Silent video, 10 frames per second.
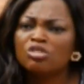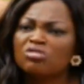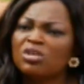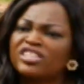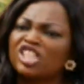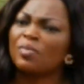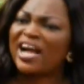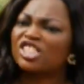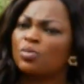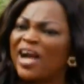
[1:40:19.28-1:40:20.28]
You know, say
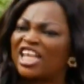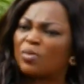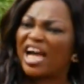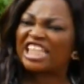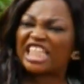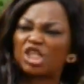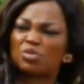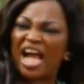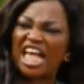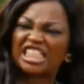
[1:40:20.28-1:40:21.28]
some guys. What the ass?
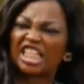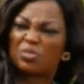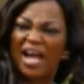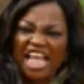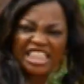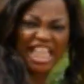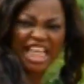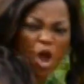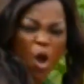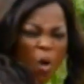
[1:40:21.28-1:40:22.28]

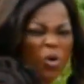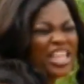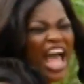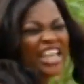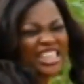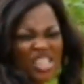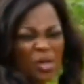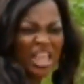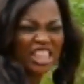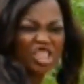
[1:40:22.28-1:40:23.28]

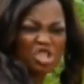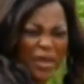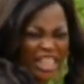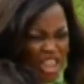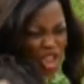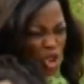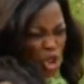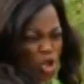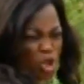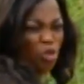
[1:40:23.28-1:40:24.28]
People that said you know where the check
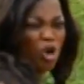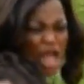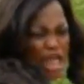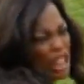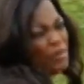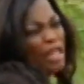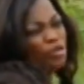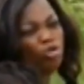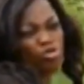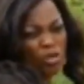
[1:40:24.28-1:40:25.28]
is. You tell me I
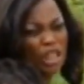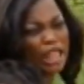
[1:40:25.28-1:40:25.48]
talk too much.